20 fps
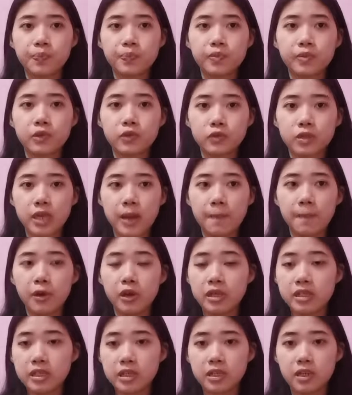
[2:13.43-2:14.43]
to
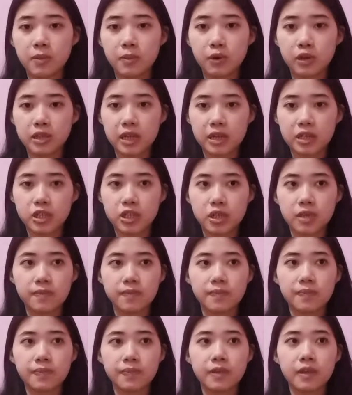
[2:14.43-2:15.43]
support internal
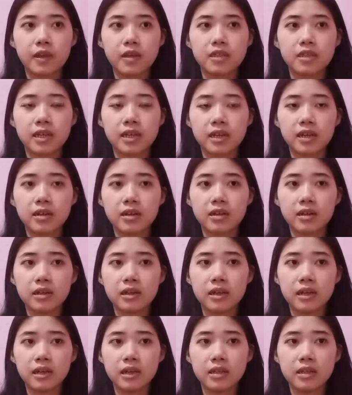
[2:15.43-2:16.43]
production.
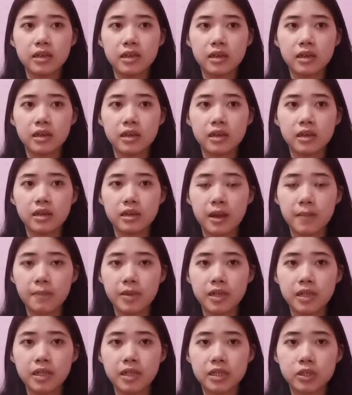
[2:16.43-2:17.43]
Secondly, the
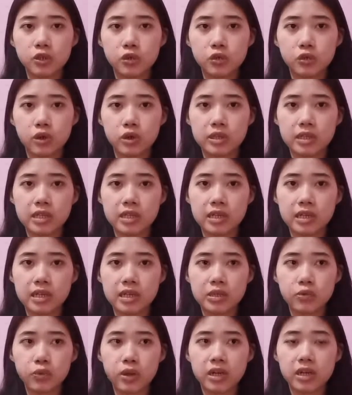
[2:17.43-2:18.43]
company need to consider
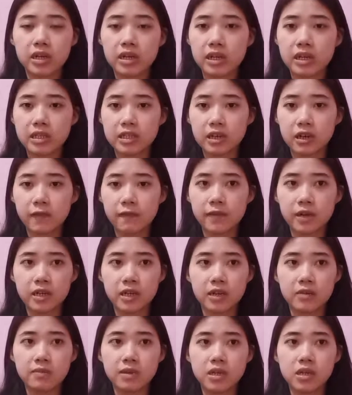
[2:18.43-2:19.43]
is whether it's
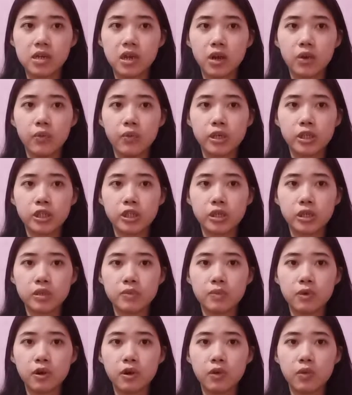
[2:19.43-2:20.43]
affordable, which is
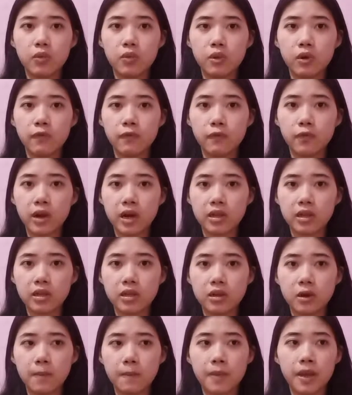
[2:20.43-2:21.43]
more
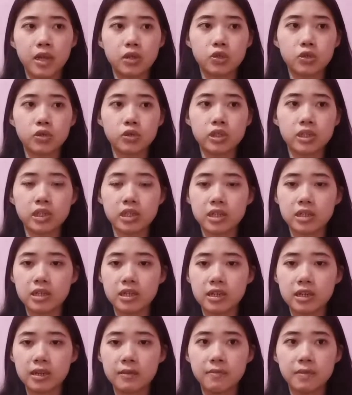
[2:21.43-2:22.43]
worthwhile compared to
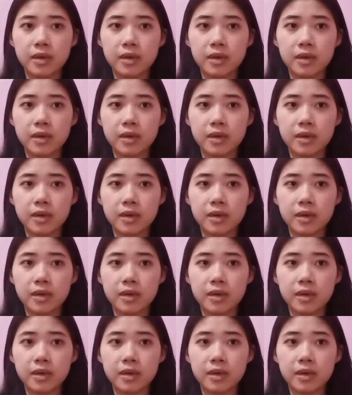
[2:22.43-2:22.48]
internally